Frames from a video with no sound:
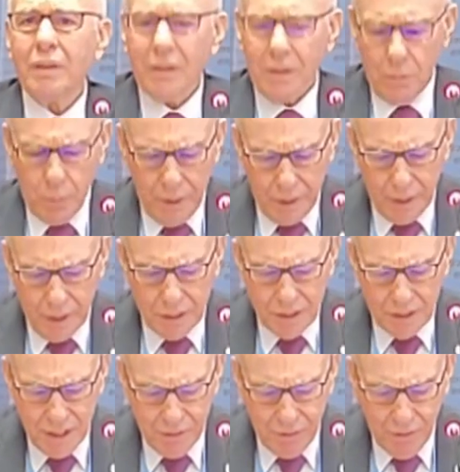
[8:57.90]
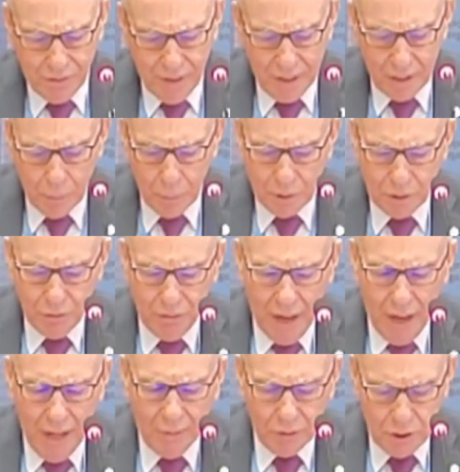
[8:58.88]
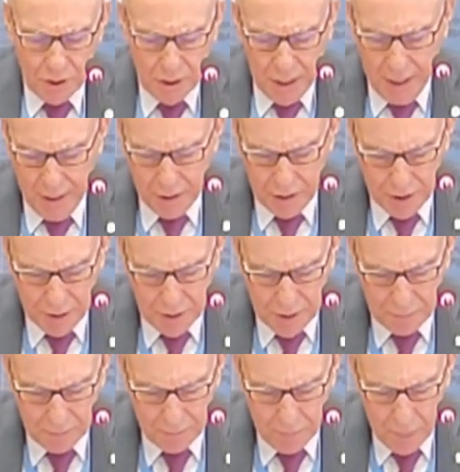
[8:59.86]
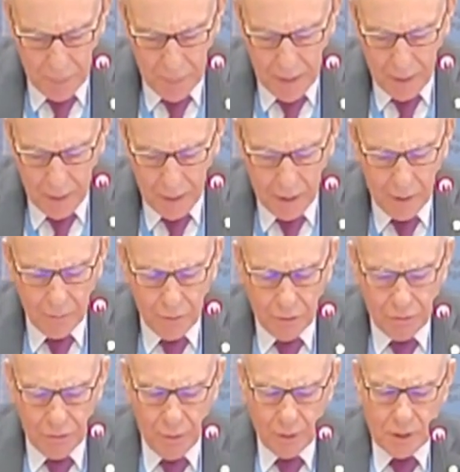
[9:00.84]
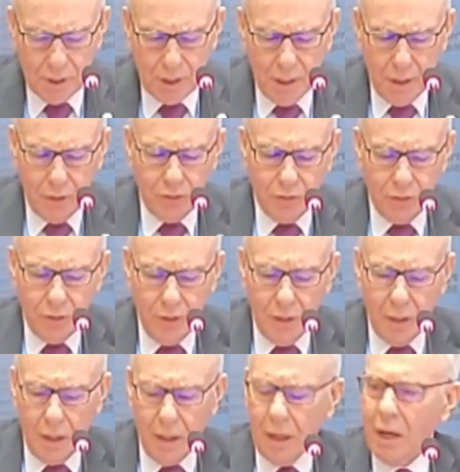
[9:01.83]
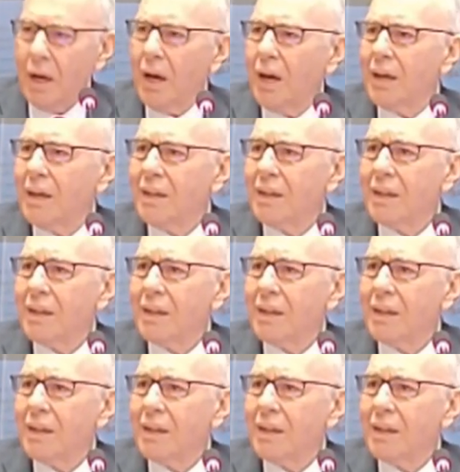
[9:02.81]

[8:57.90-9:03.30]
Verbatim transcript: We conceive of it with five stages. The first is uh,